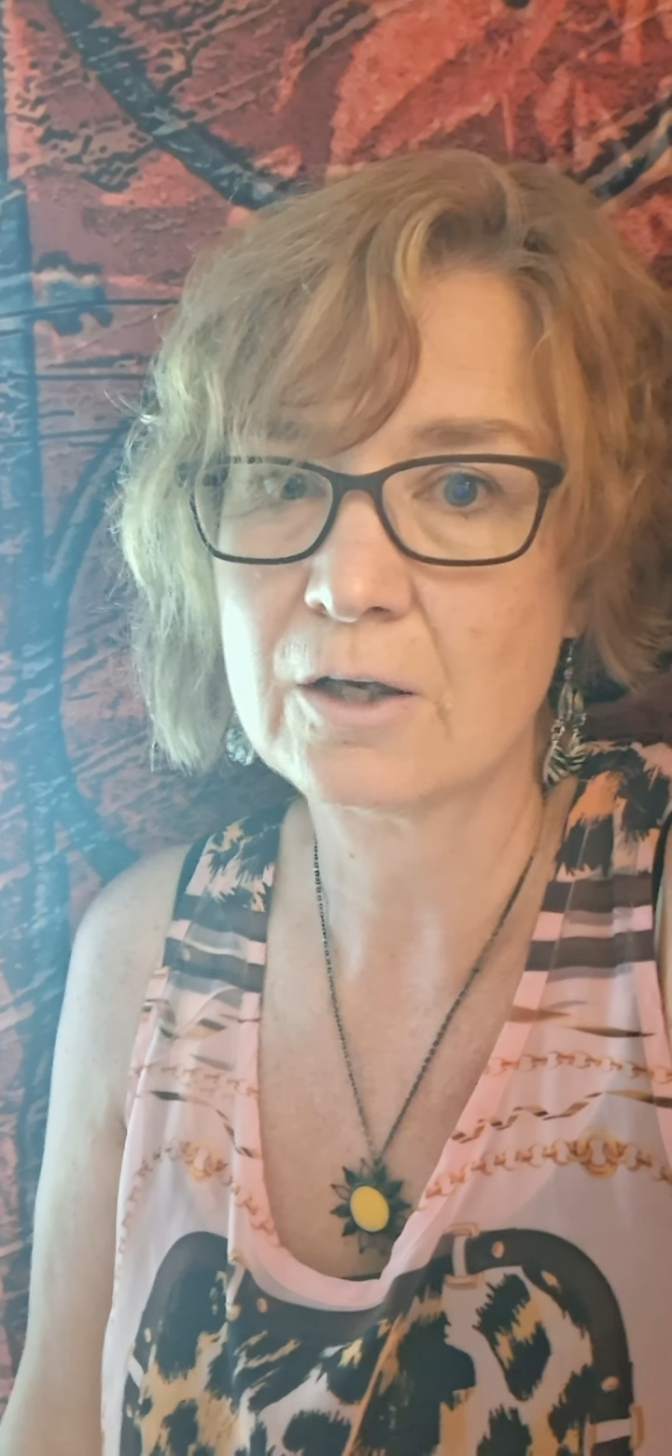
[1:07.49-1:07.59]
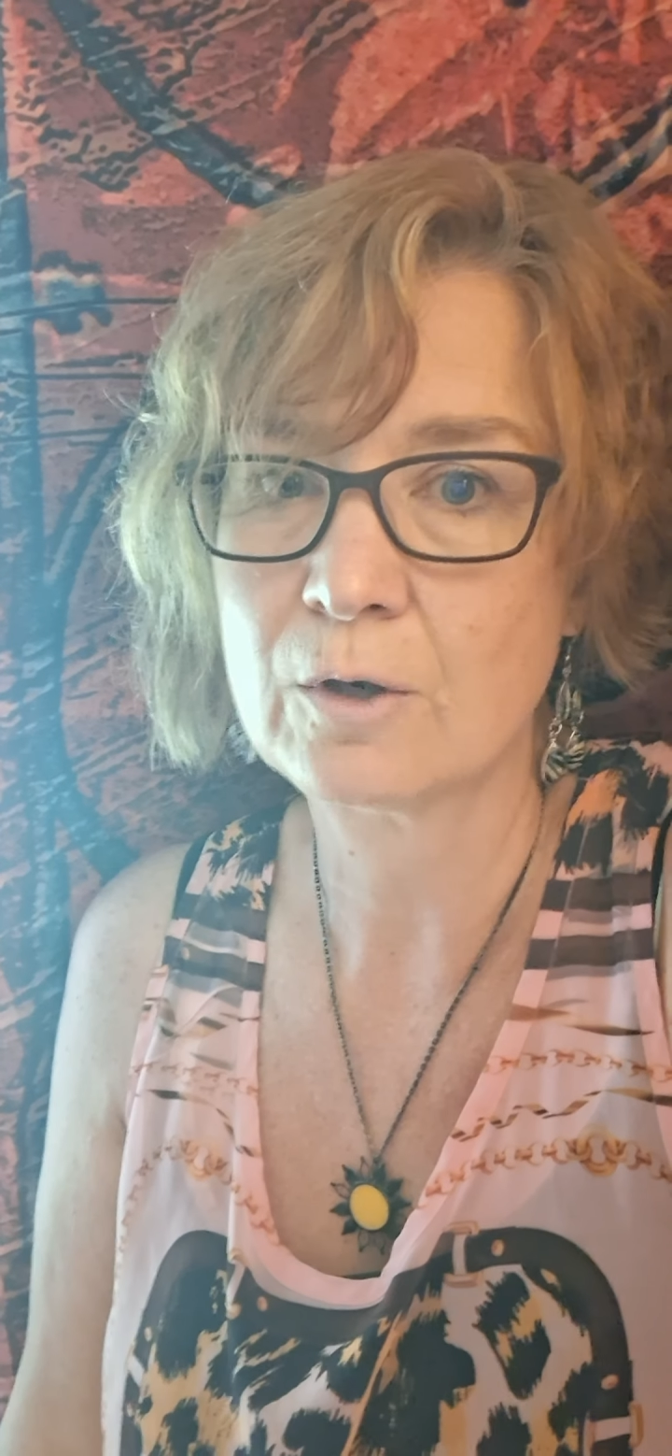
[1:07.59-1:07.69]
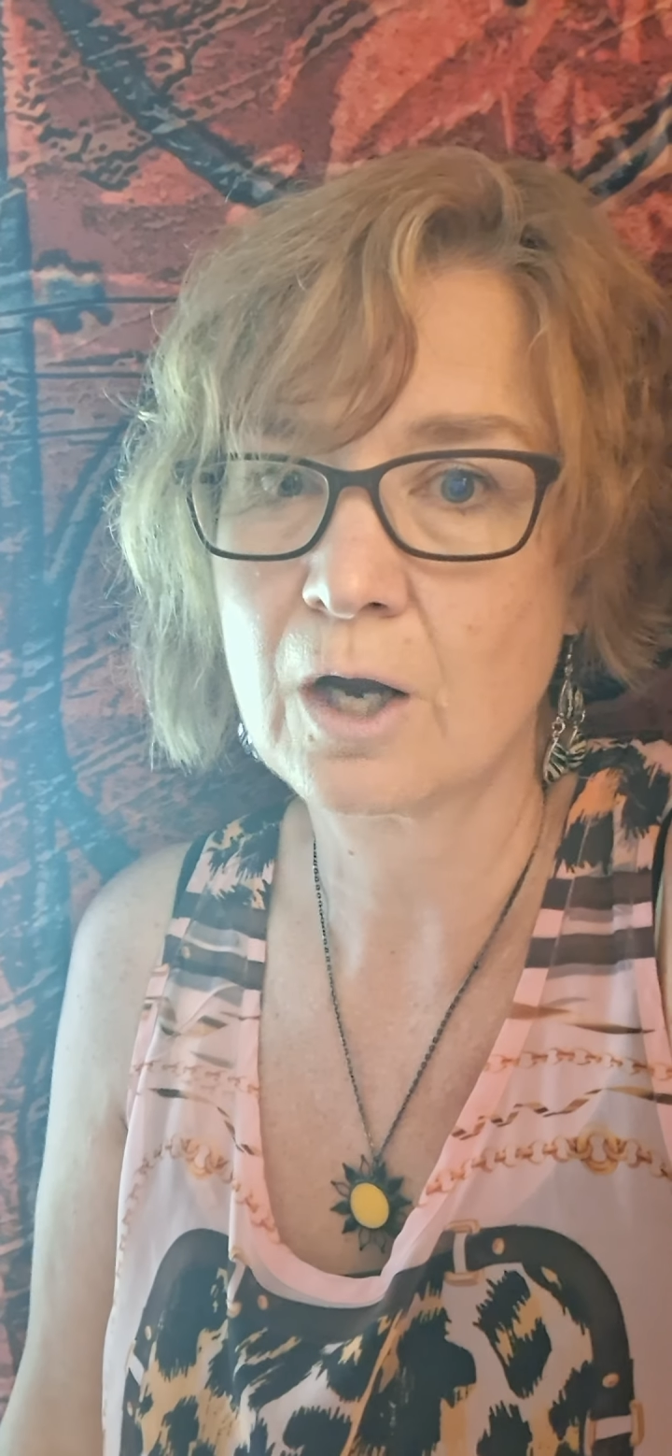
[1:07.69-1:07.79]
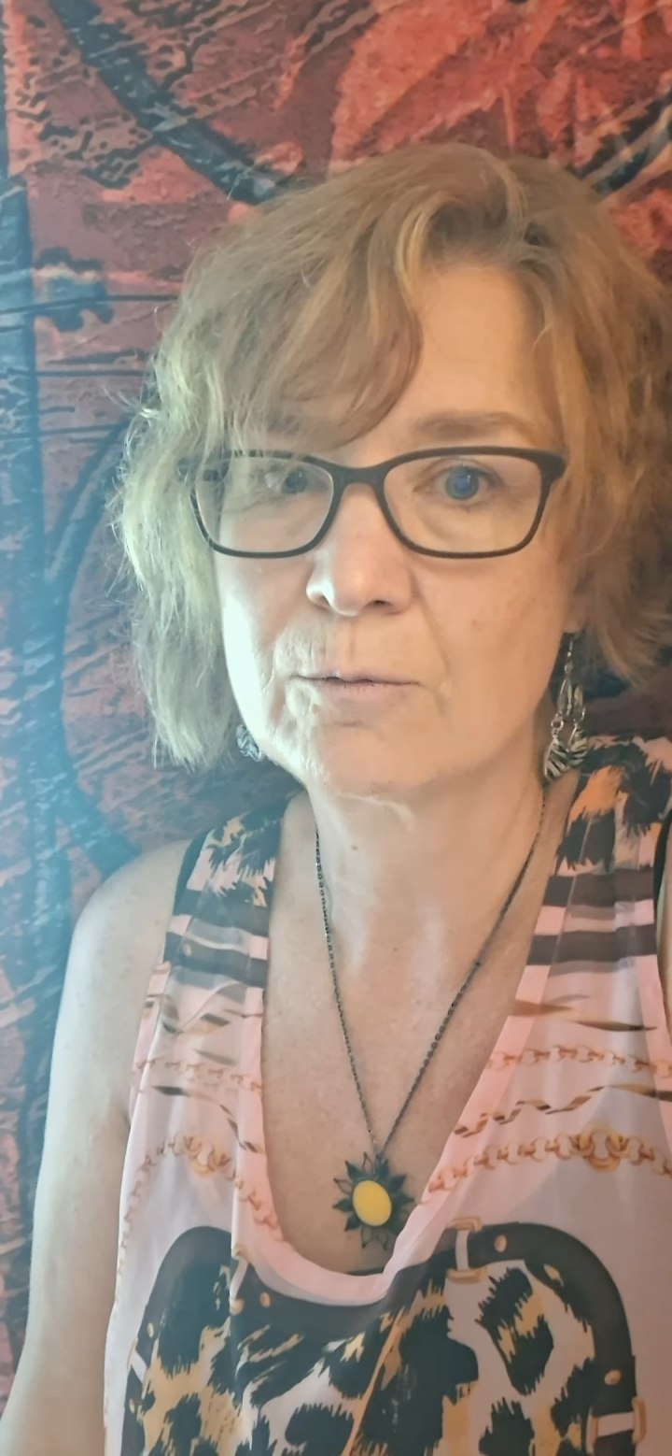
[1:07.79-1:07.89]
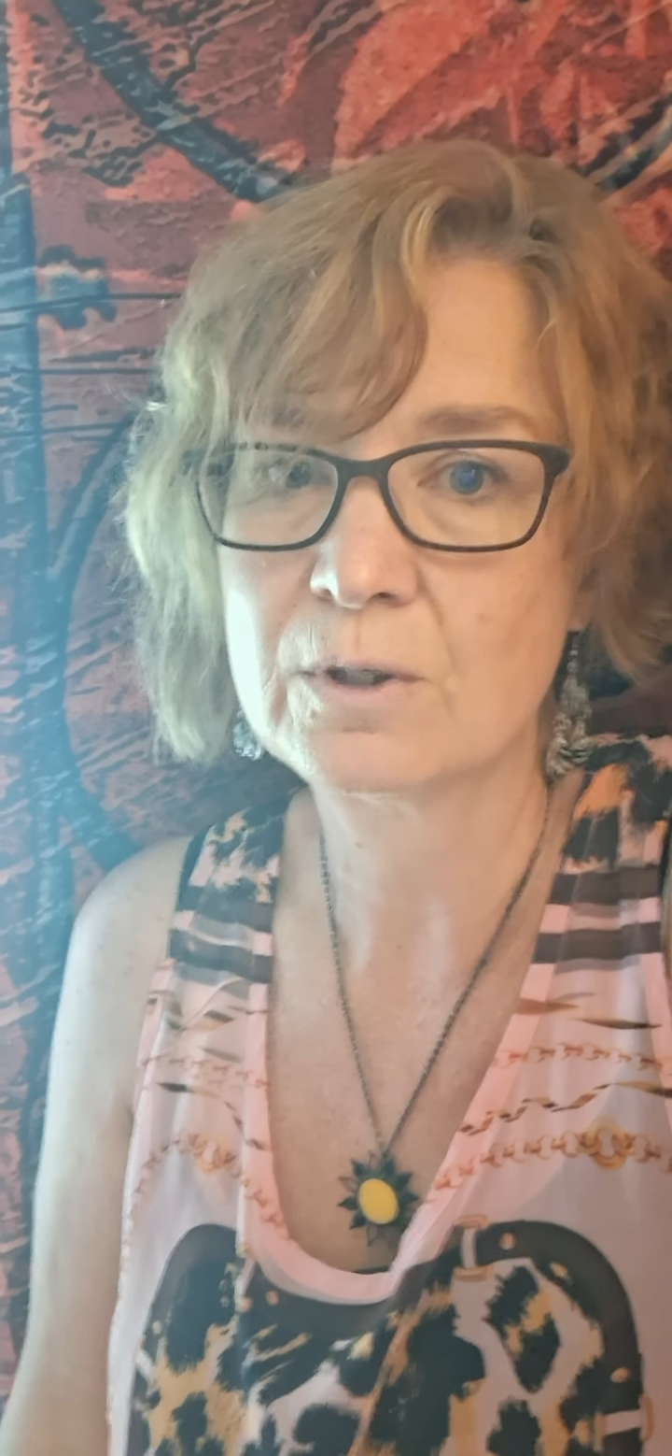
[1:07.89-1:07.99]

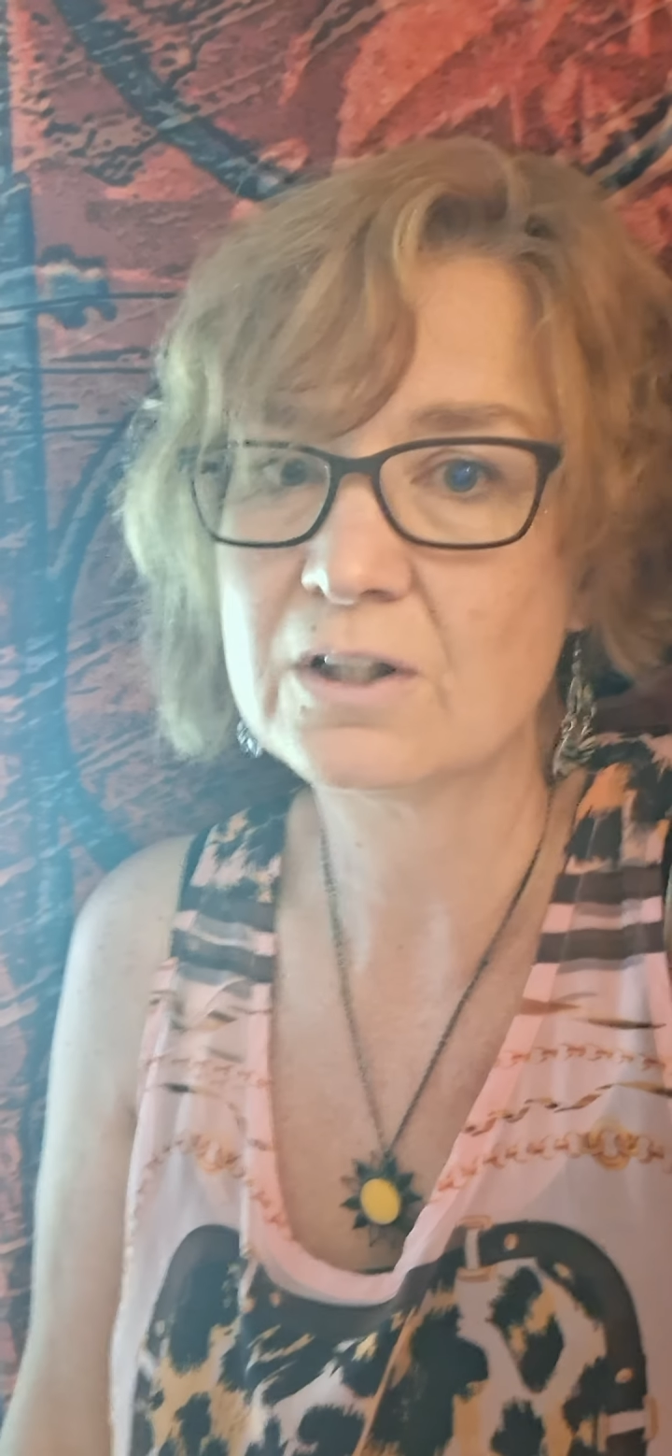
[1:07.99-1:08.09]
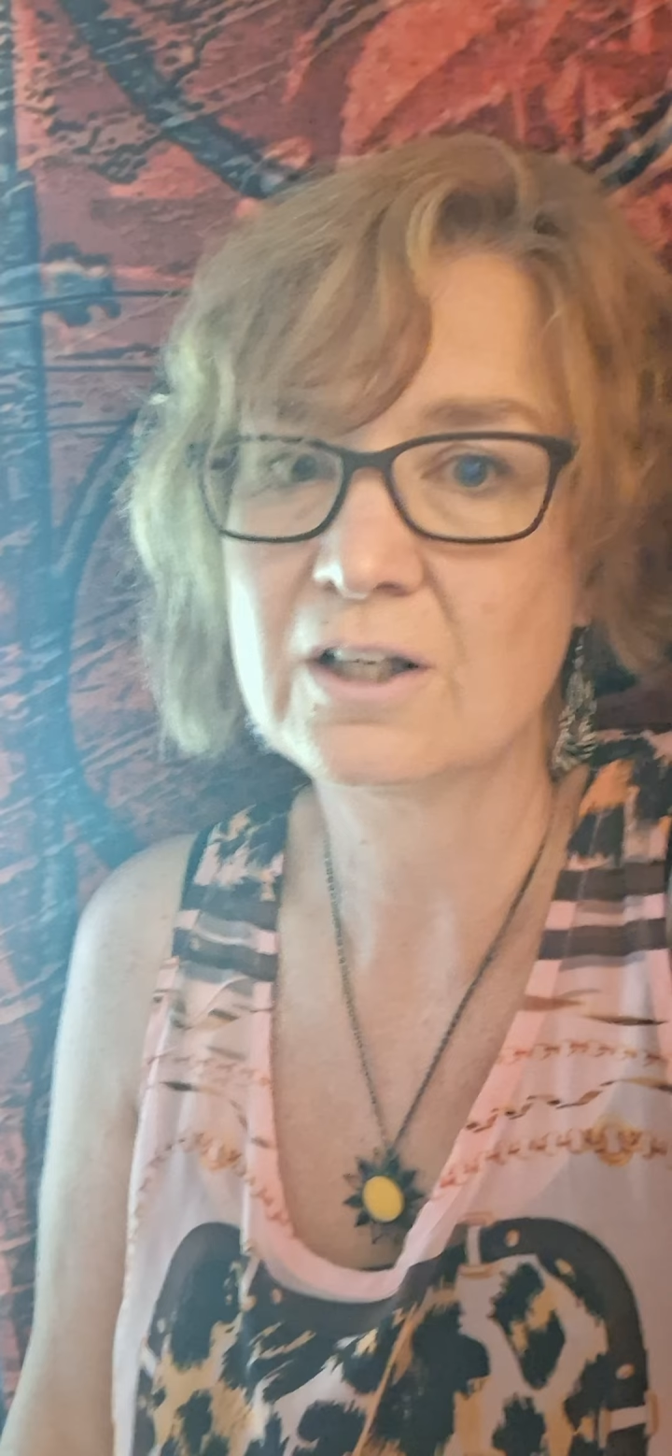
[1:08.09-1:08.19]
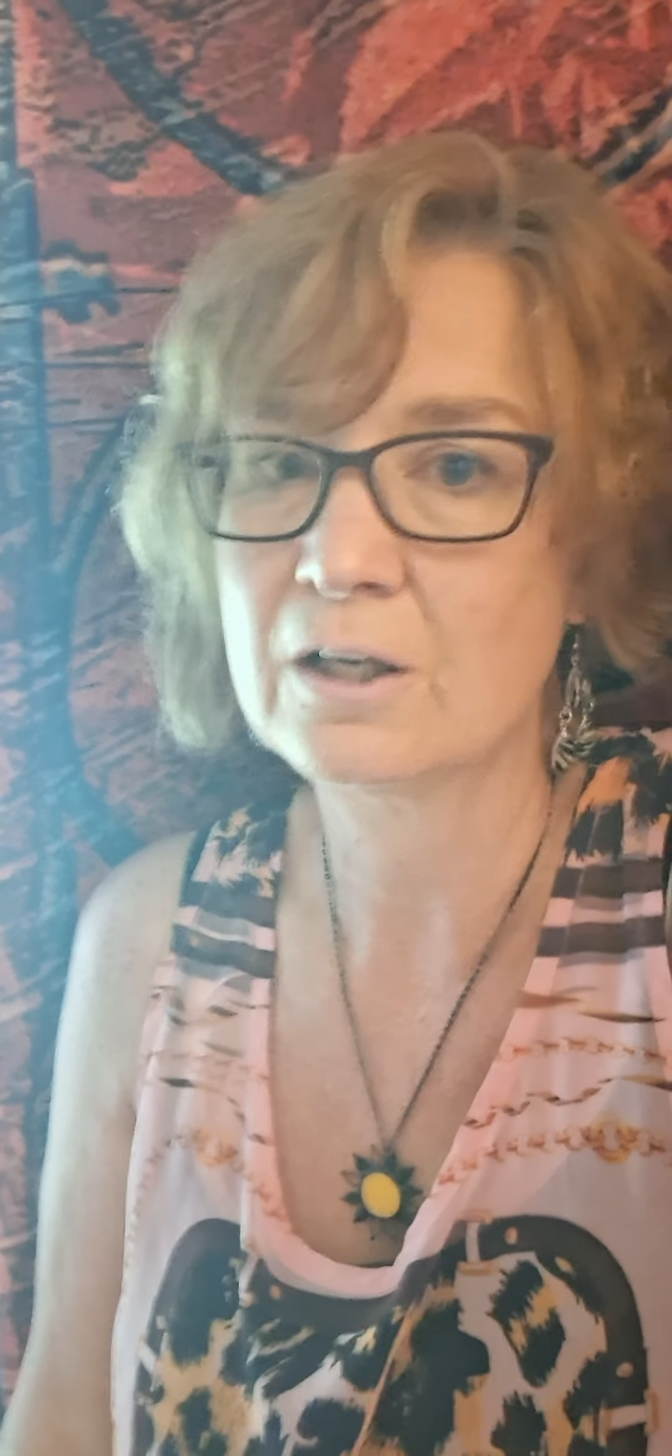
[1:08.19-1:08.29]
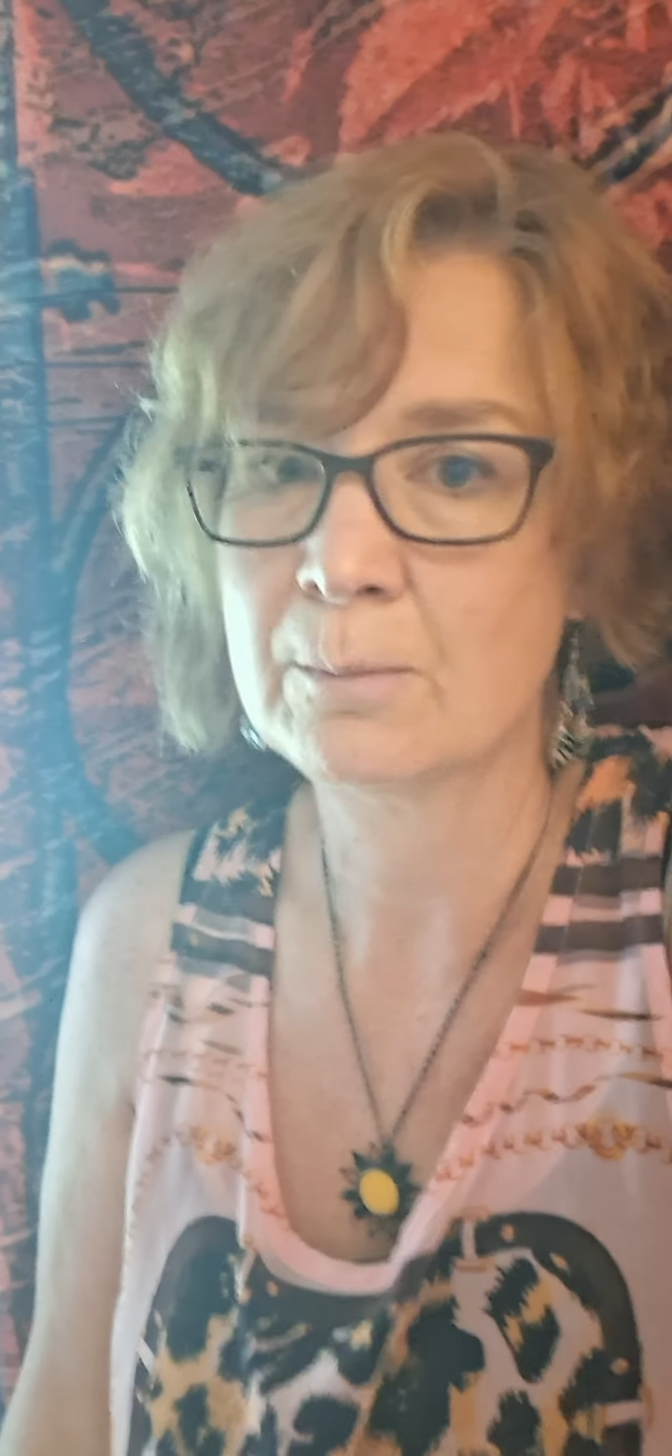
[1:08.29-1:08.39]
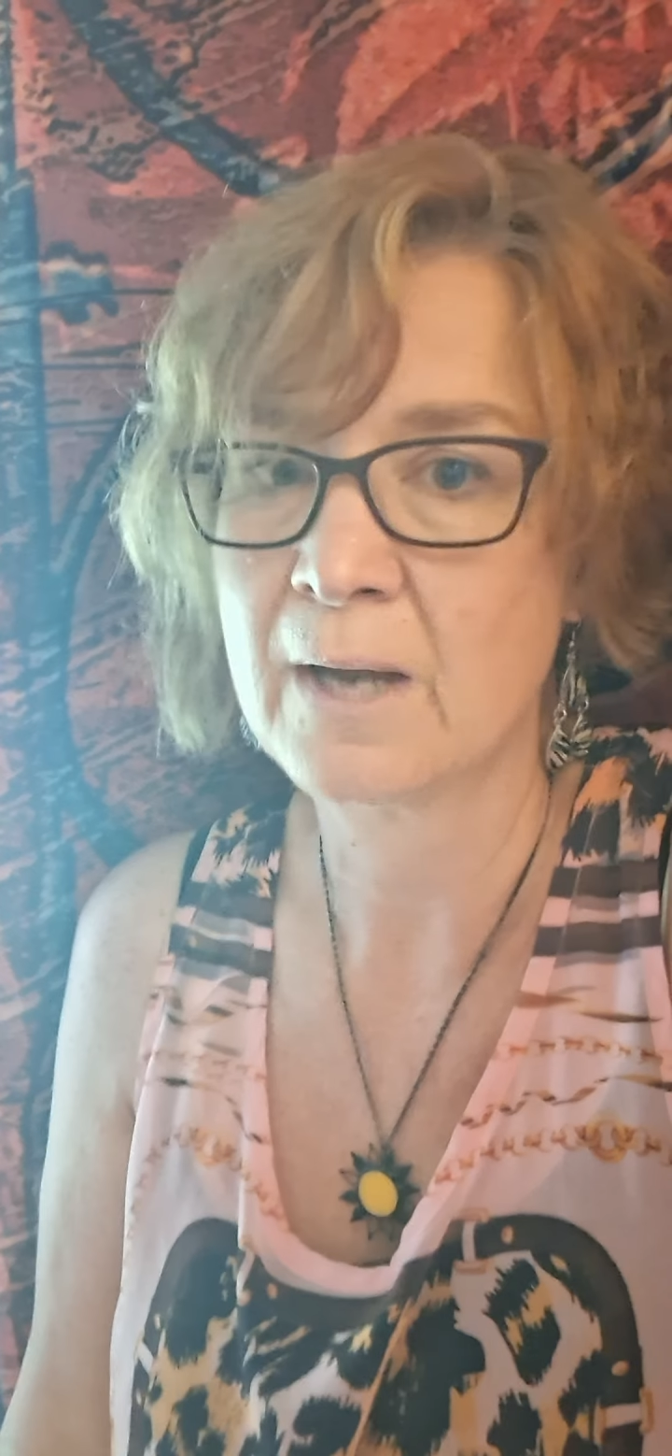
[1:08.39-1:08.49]
really am